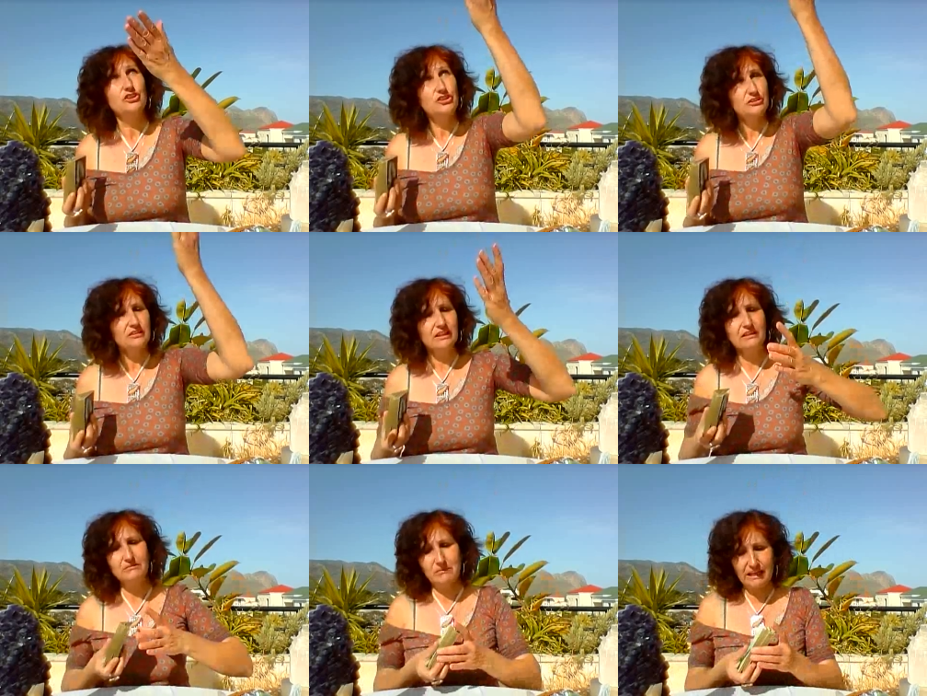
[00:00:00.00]
Tune
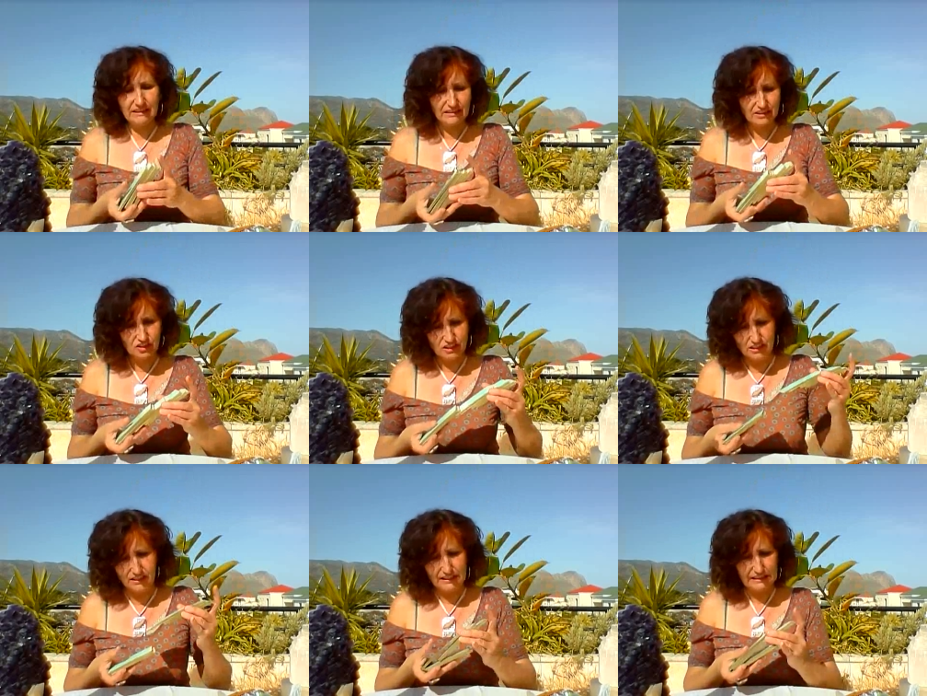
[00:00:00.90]
in, main
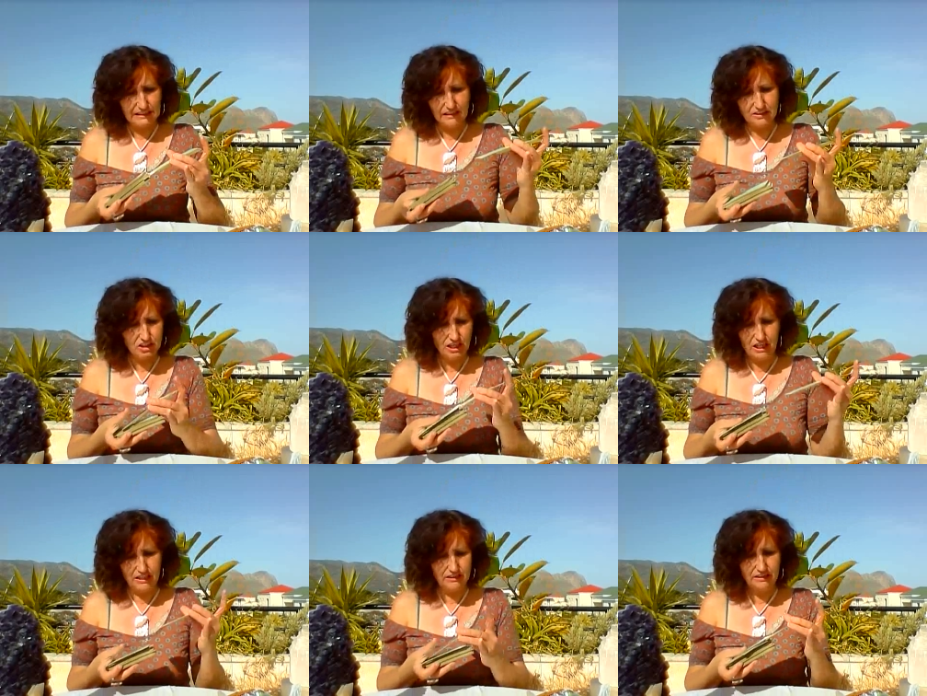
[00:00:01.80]
energy,
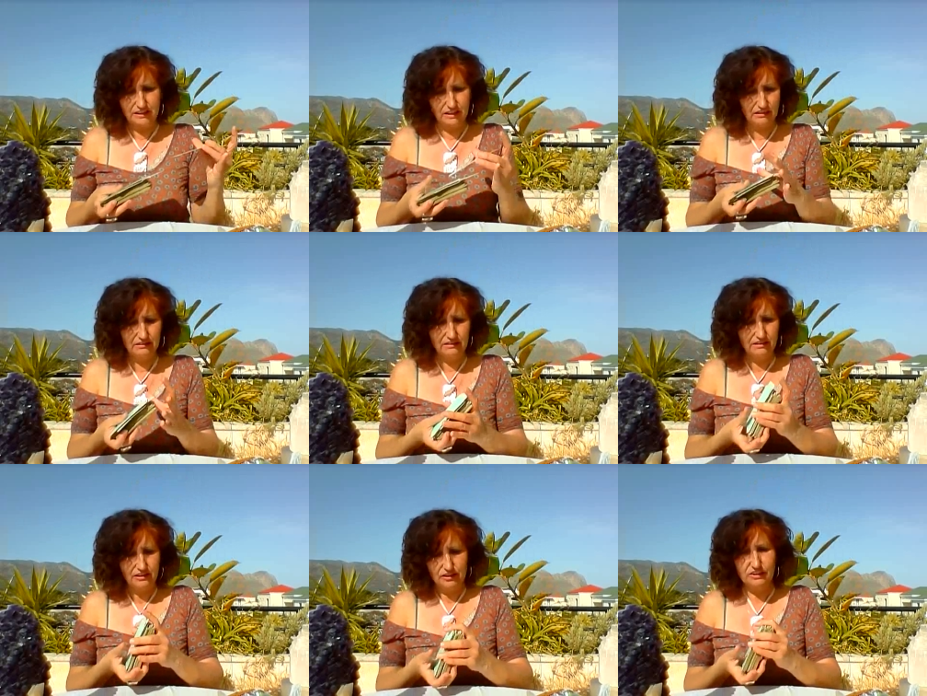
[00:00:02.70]
sunshine,
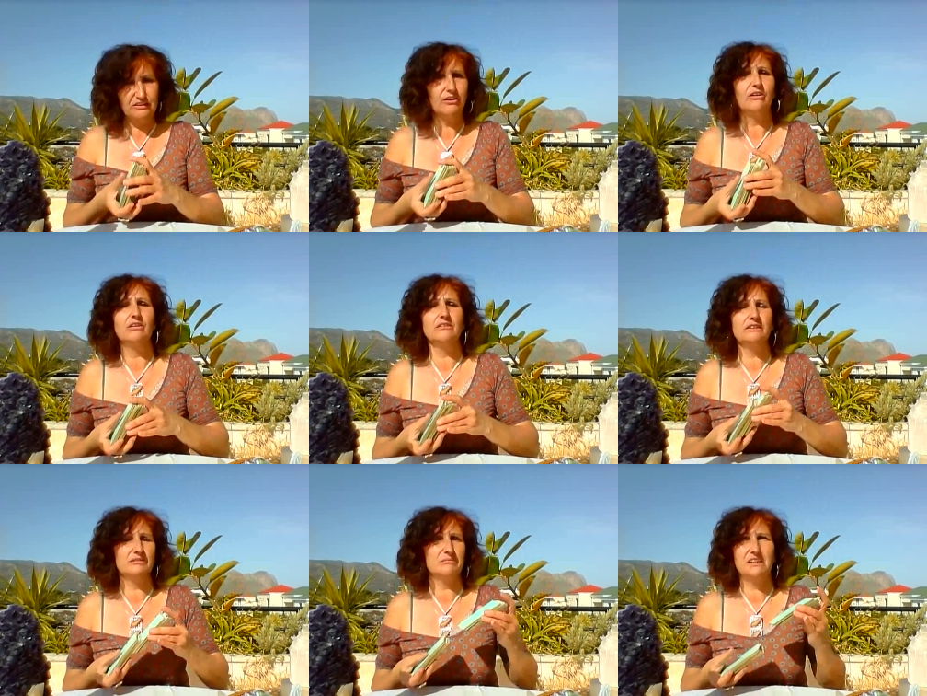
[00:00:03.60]

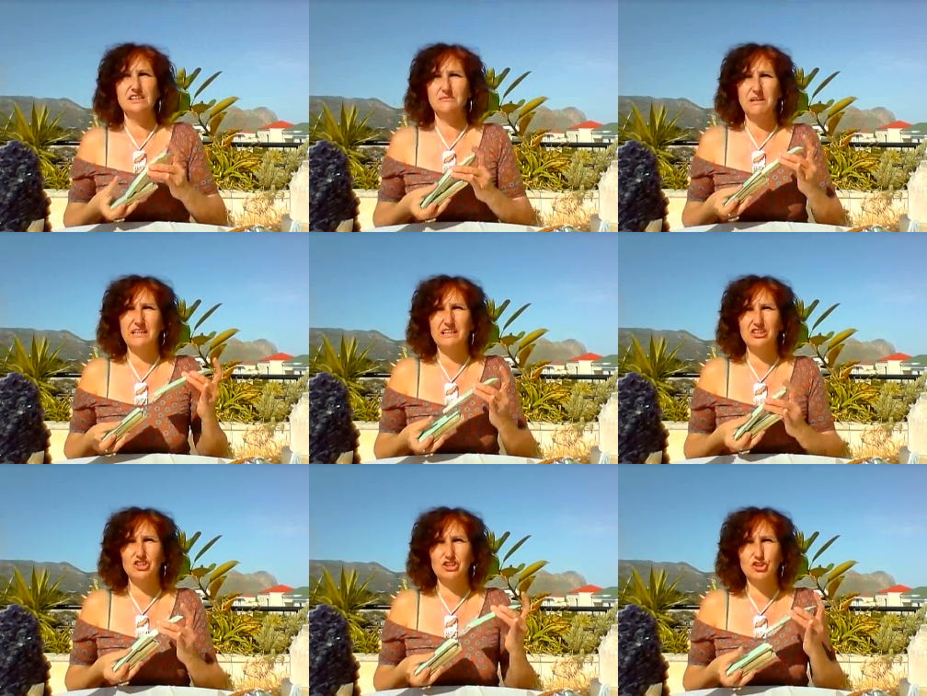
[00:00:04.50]
sunstone. That means main
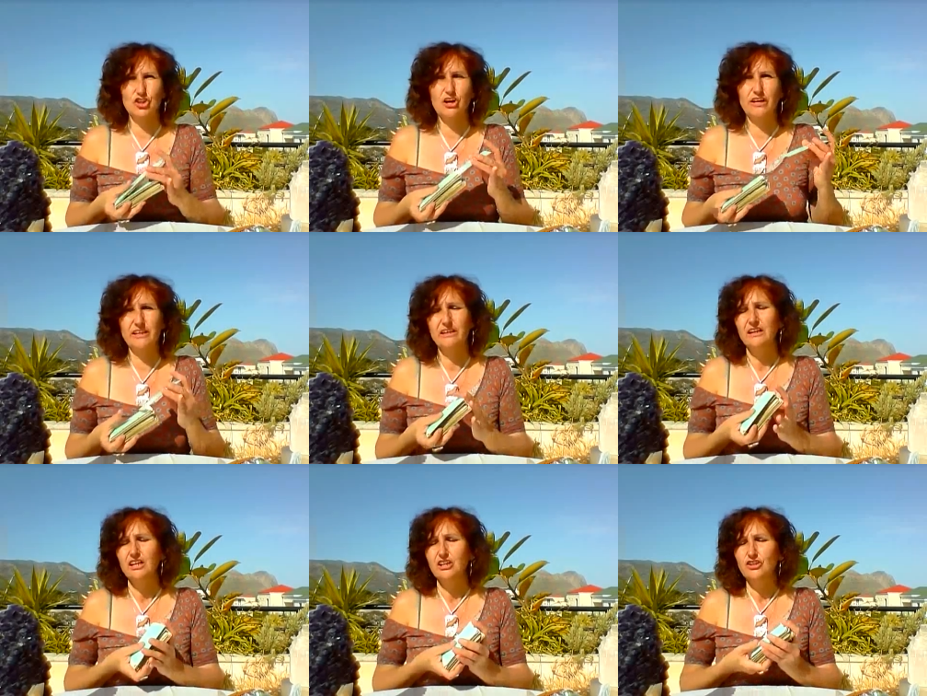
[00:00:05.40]
energy, joy.
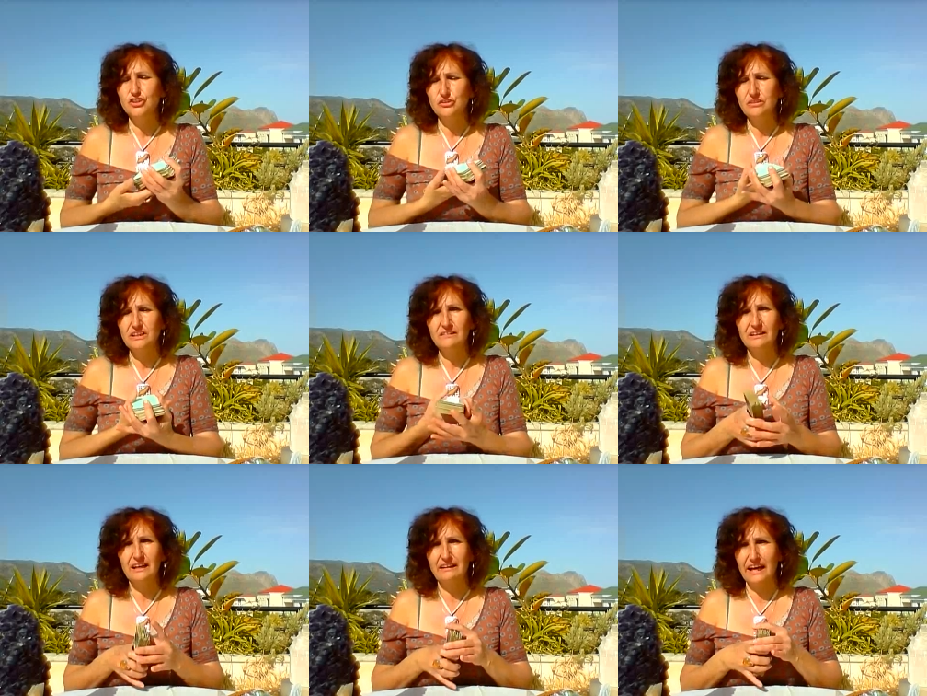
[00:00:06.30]
Tune in
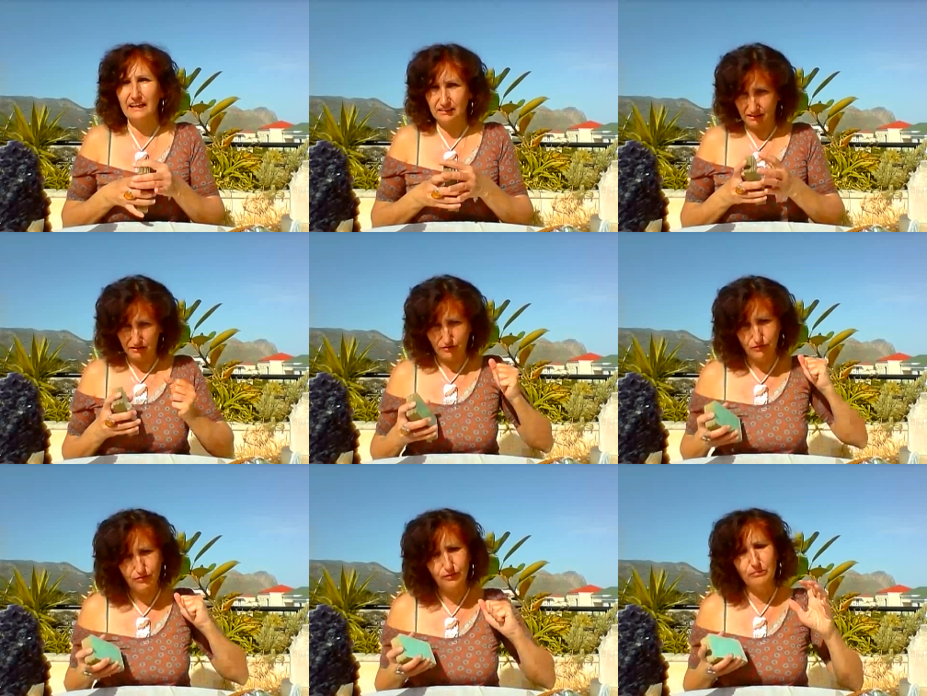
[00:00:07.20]
there and
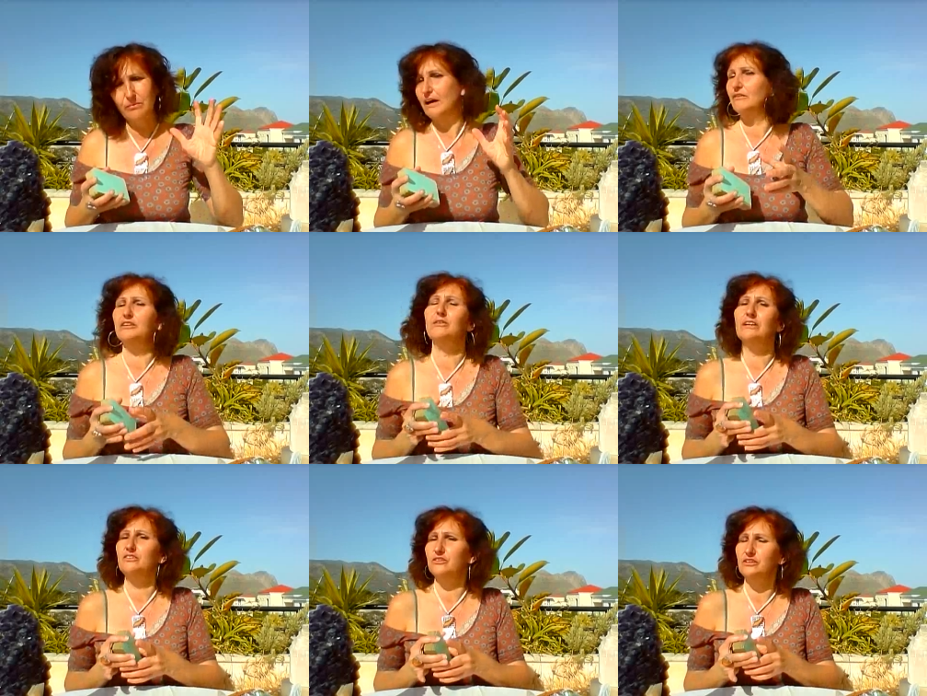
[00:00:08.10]
full power
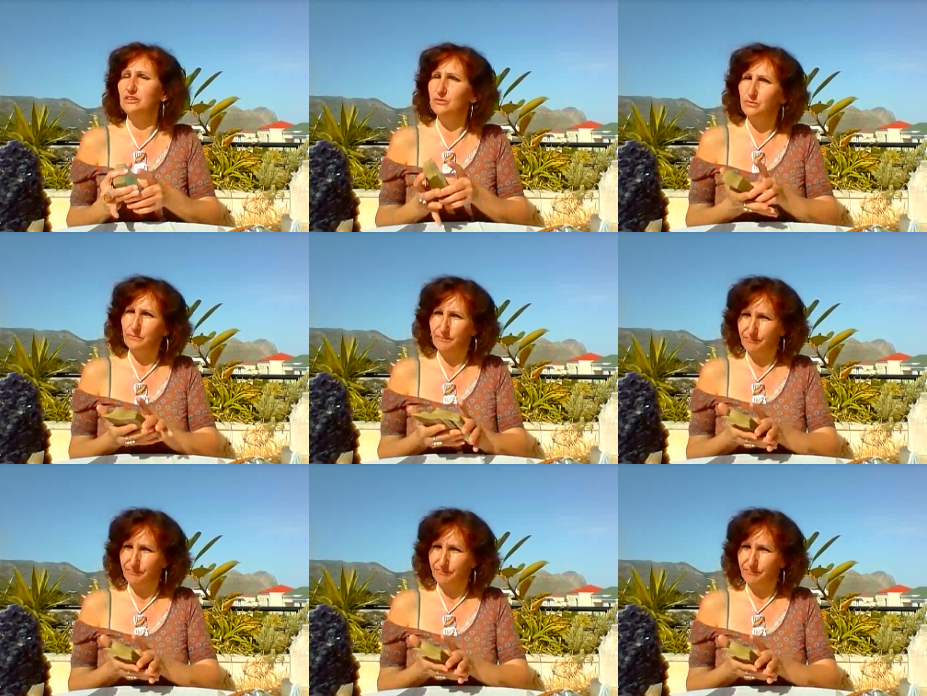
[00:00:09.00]
going to the new